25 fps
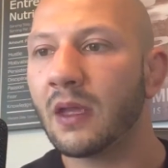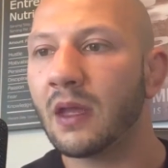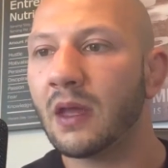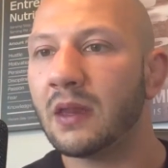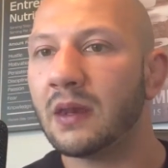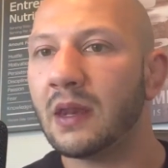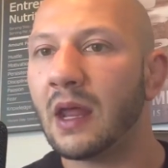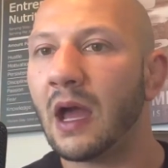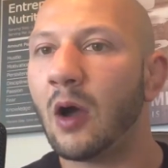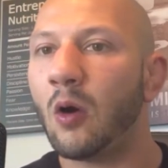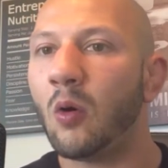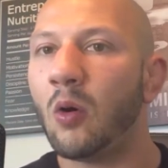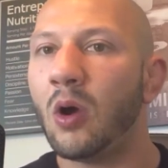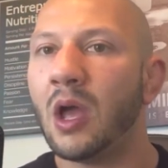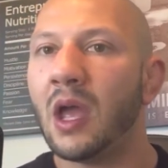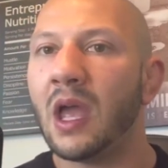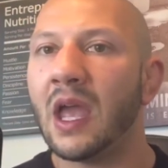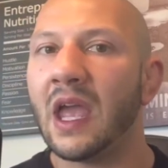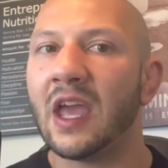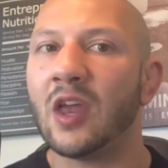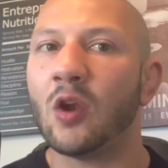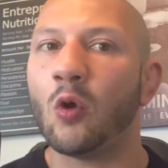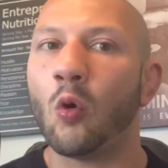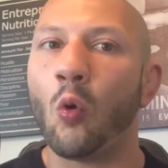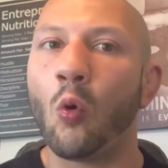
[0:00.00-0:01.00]
Now,
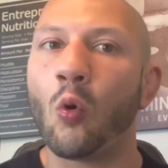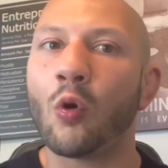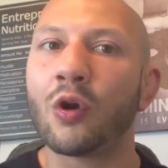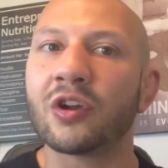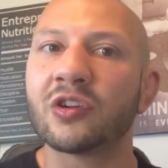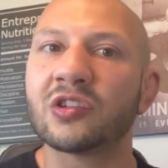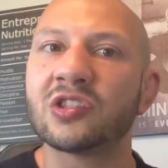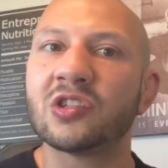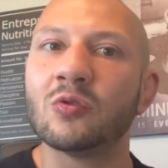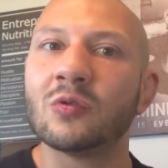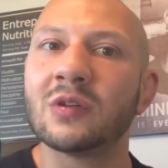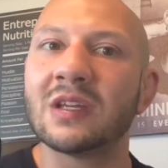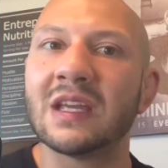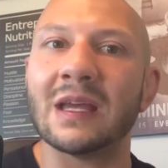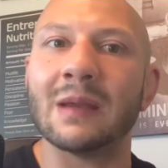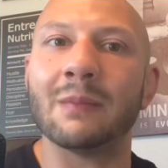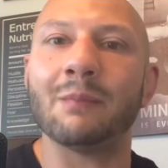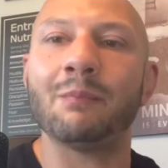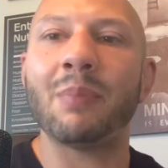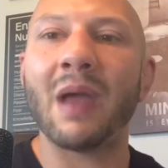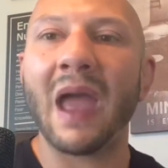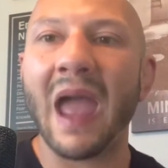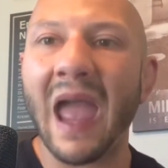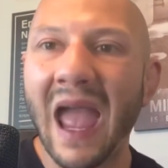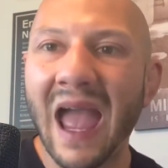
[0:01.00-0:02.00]
in order to get
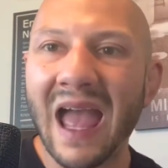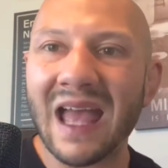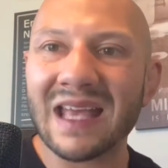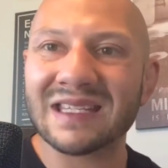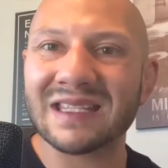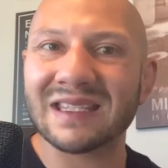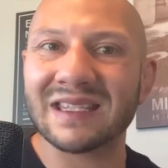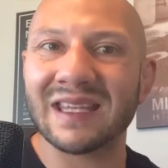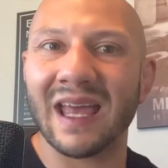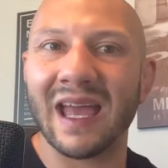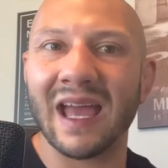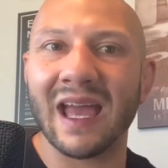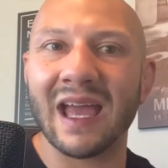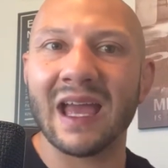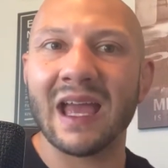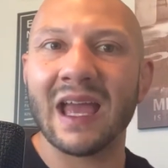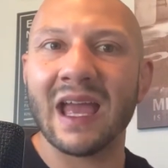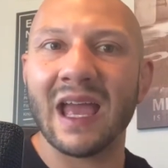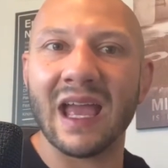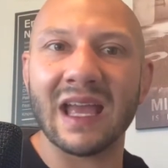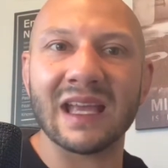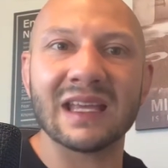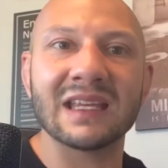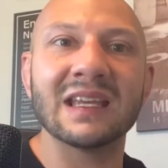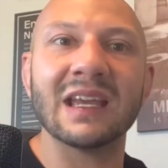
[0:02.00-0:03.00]
past that
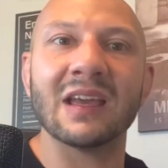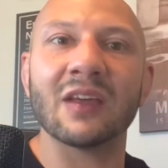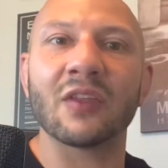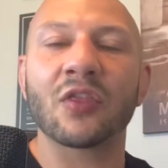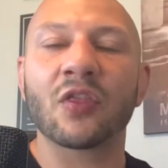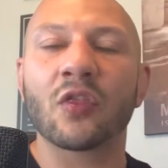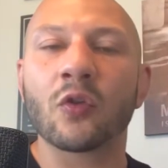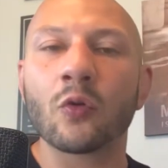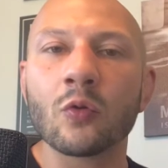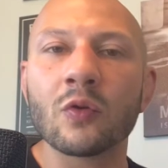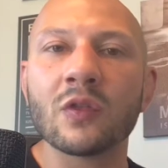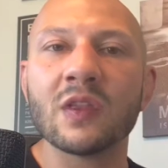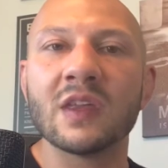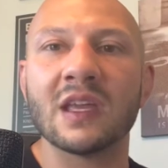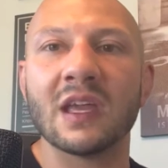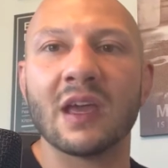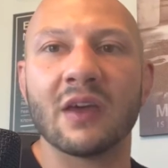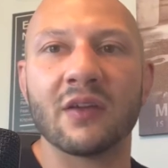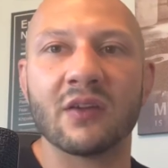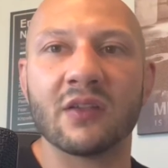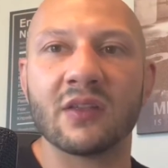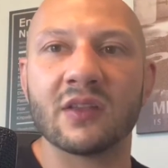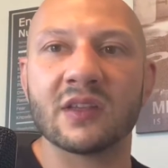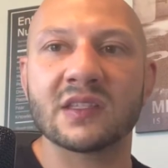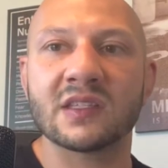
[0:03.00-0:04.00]
and get through the
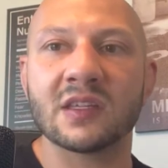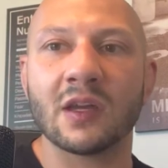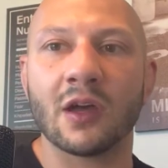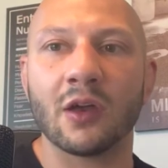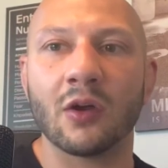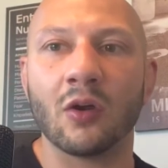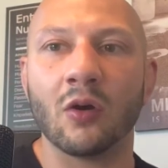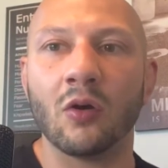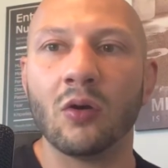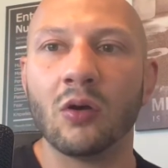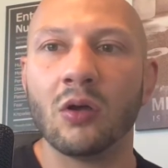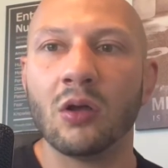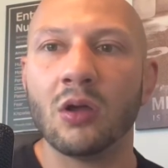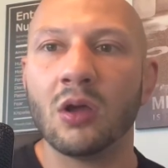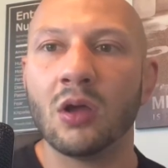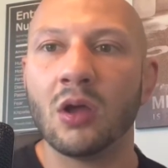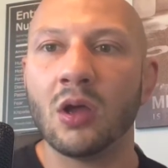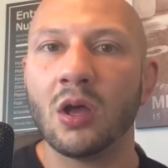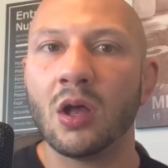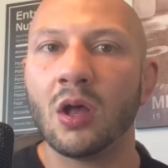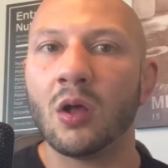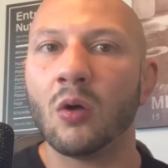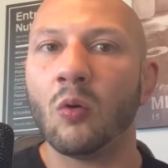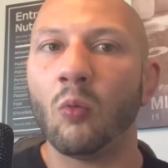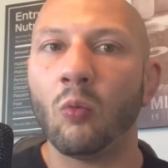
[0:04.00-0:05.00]
end of the tunnel,
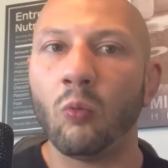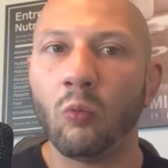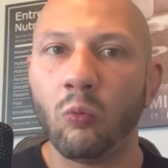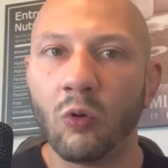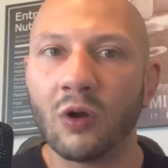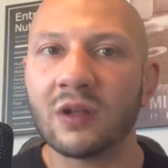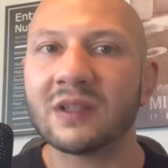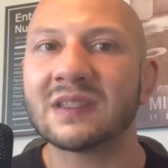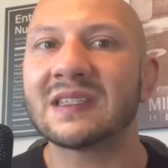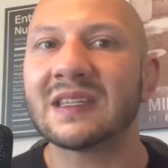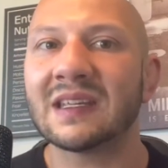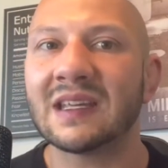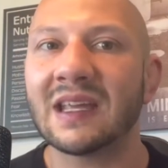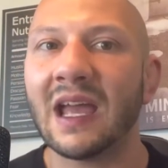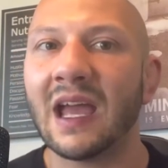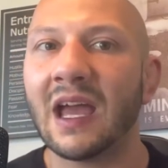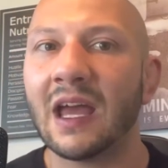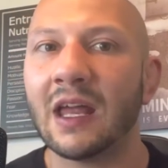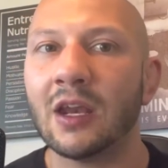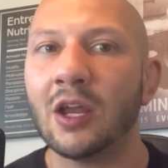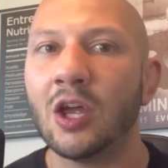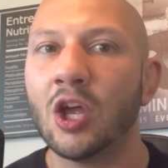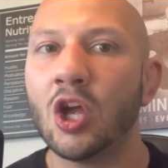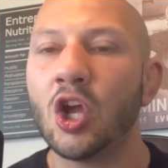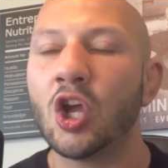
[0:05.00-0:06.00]
once
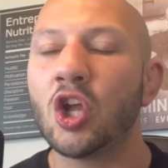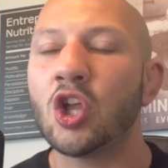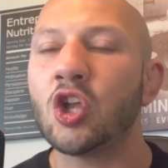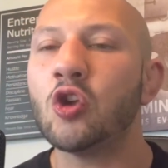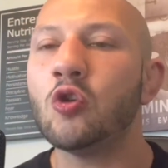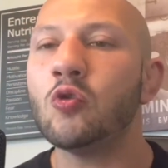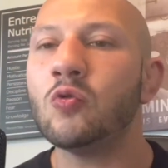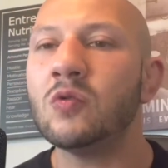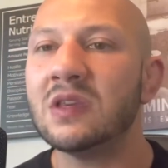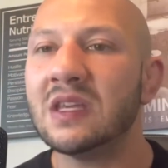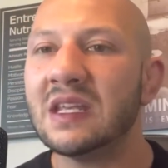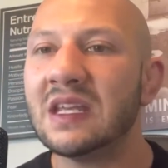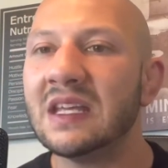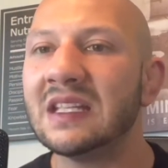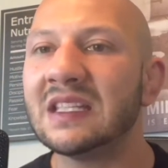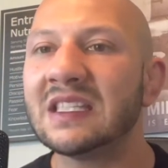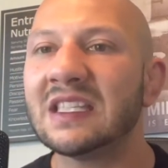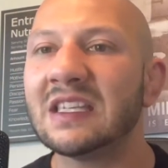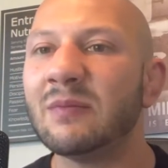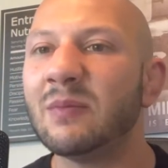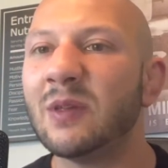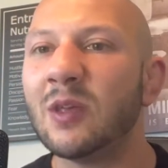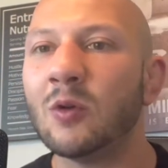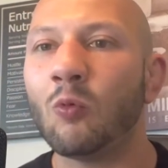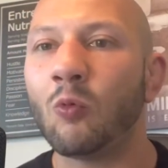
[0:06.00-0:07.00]
again, you need
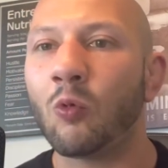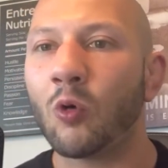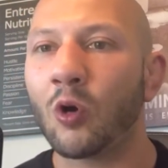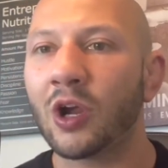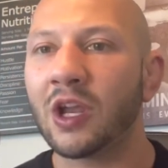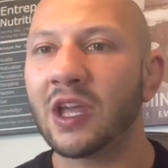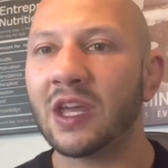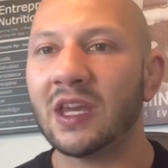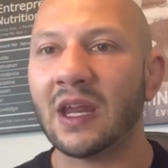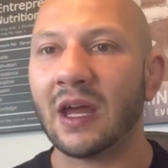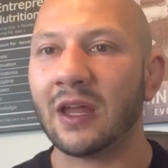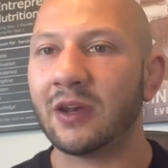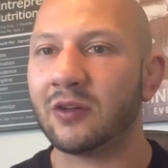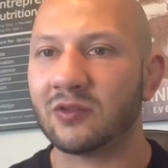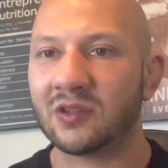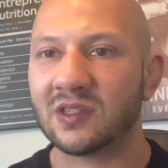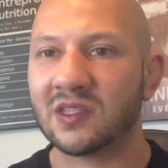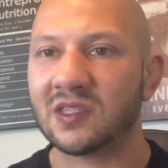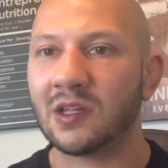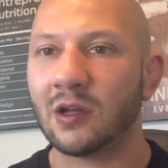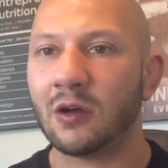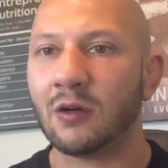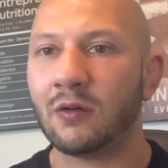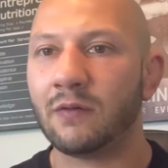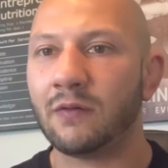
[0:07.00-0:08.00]
to be working on
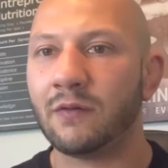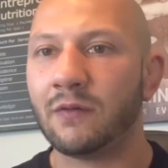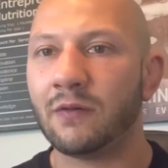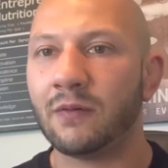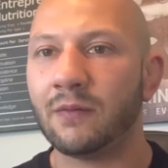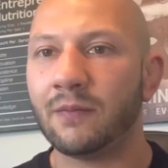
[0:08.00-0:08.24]
yourself.